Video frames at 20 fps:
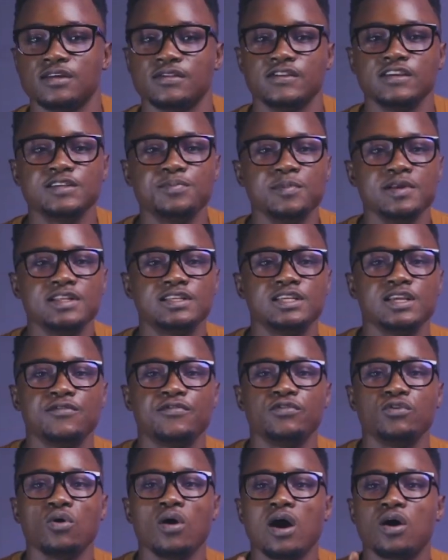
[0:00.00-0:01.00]
This means
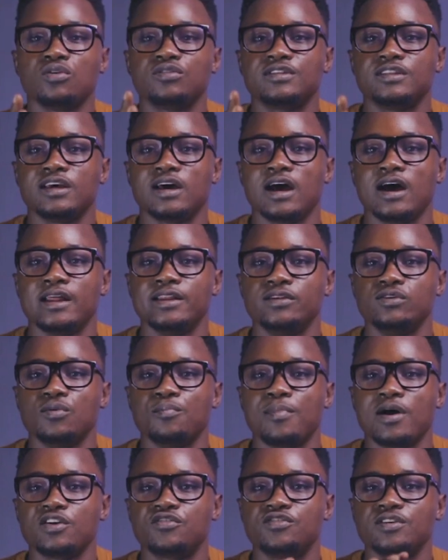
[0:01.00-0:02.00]
if you're out there and your
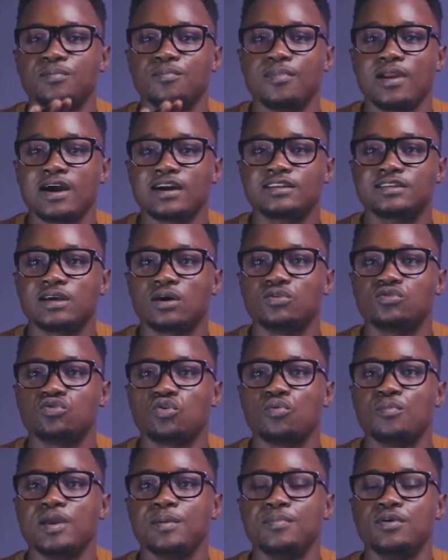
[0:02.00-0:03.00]
battery blacks out,
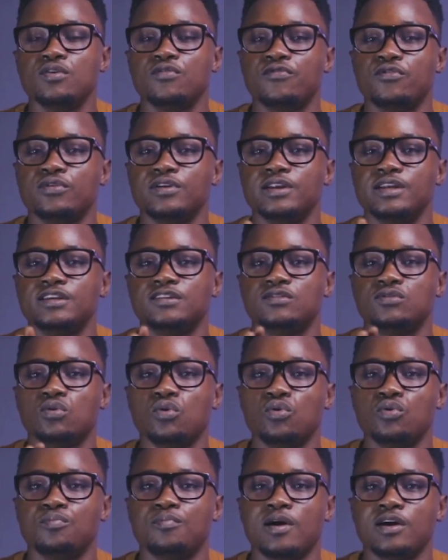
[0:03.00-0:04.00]
or maybe your phone is
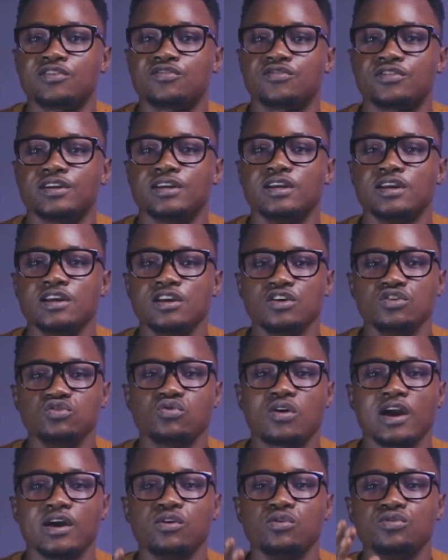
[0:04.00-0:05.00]
low on battery,
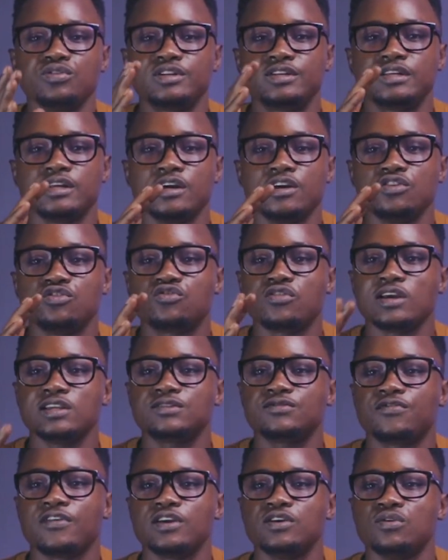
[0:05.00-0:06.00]
you cannot
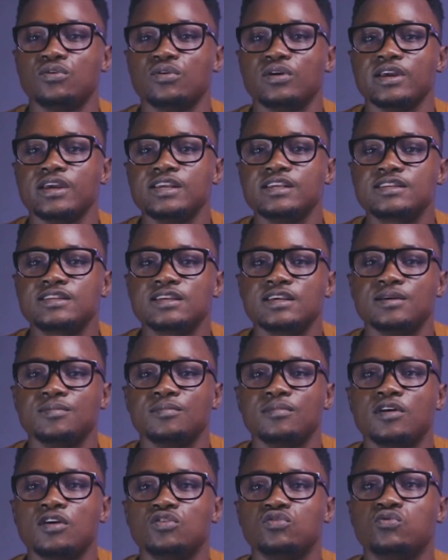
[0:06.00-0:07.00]
transfer your
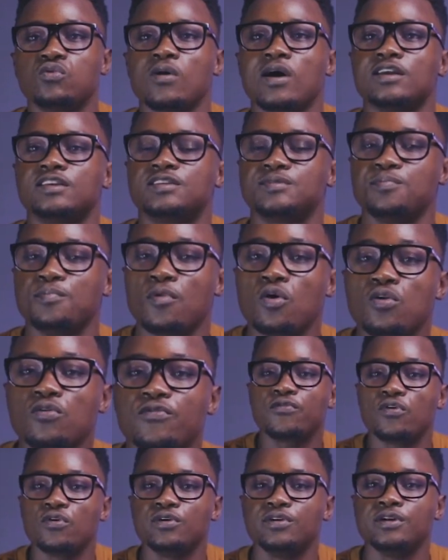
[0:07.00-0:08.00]
eSIM to a small
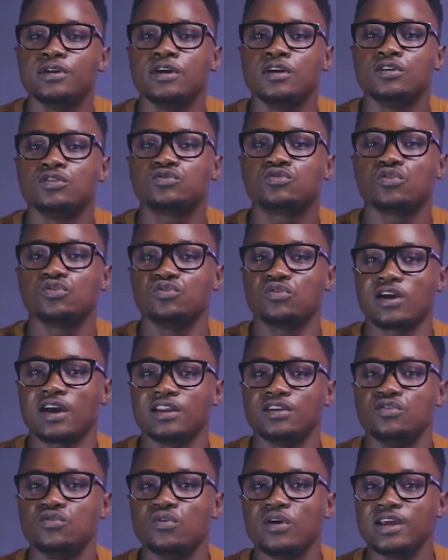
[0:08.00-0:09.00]
phone so you
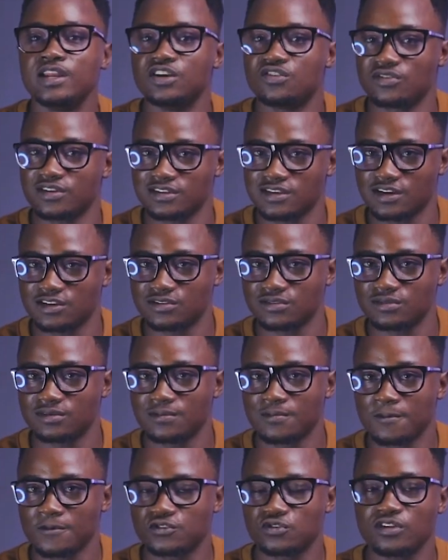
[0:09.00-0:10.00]
can do any transaction.
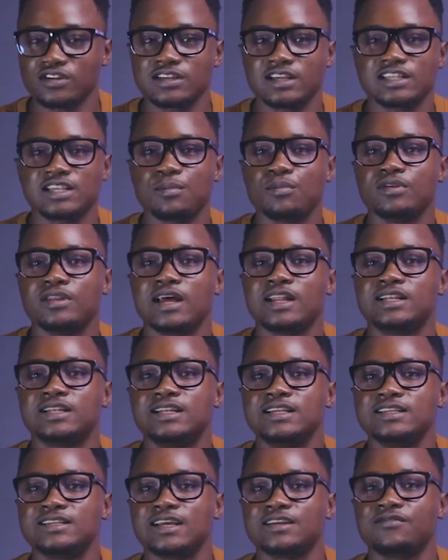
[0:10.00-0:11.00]
So those are some of the
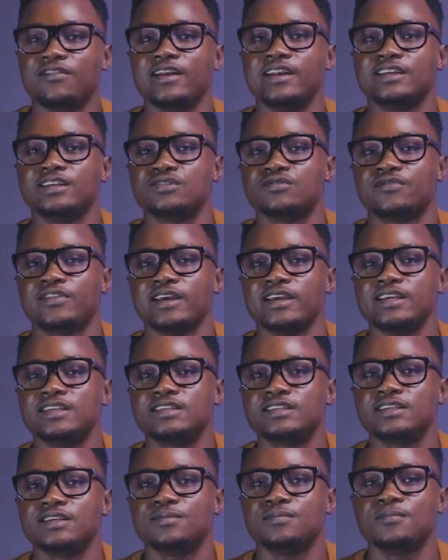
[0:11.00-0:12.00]
disadvantages of the
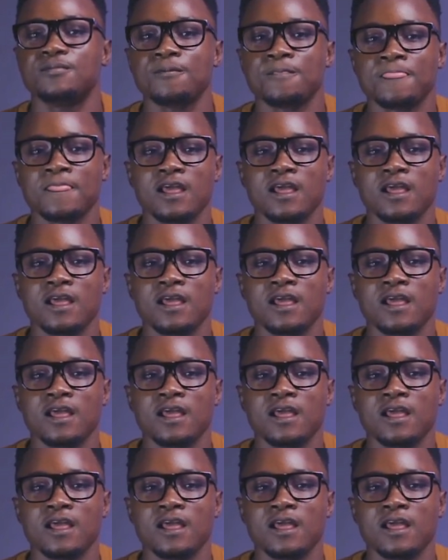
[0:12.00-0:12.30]
eSIM.